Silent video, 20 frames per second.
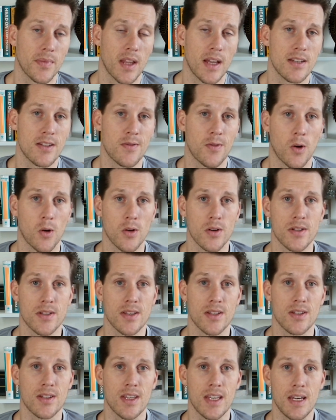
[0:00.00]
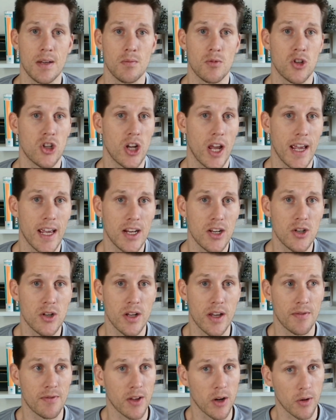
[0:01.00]
as far as the scheme change,
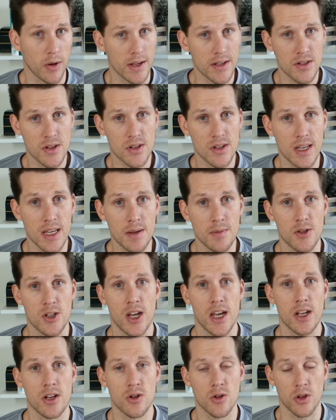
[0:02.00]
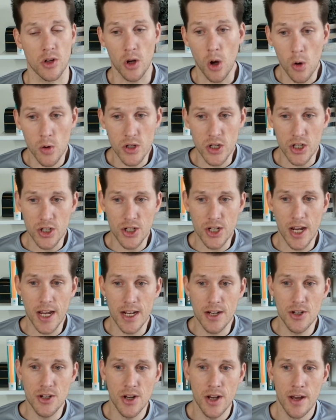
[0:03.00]
if there is a scheme change or the coaching
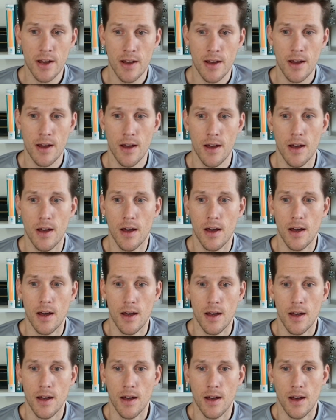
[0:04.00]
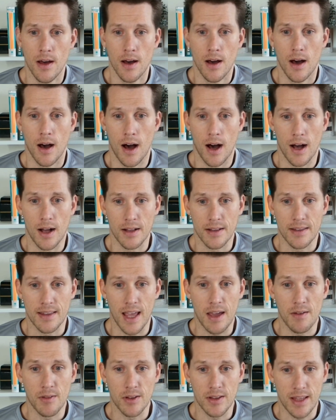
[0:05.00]
change.
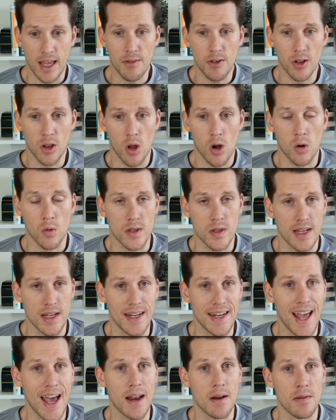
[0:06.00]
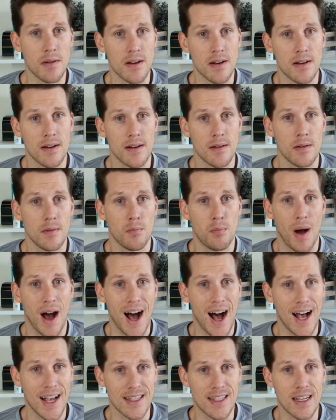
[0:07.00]
David Long was a net
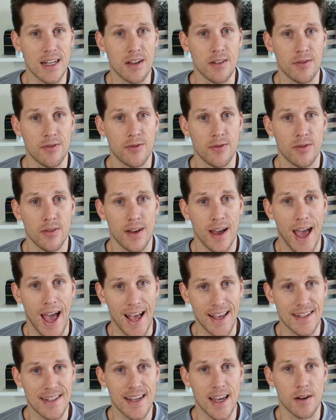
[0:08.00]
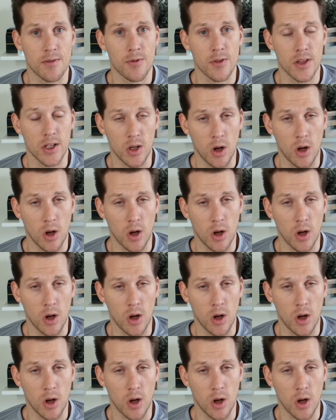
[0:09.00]
positive asset for the